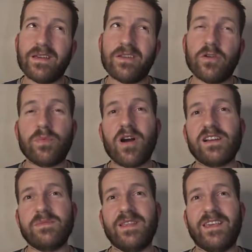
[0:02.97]
to
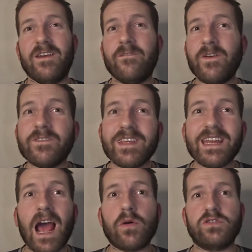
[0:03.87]
approximately 15
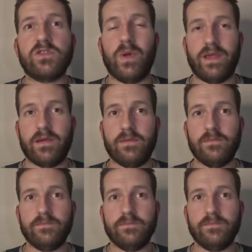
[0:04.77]
hours a week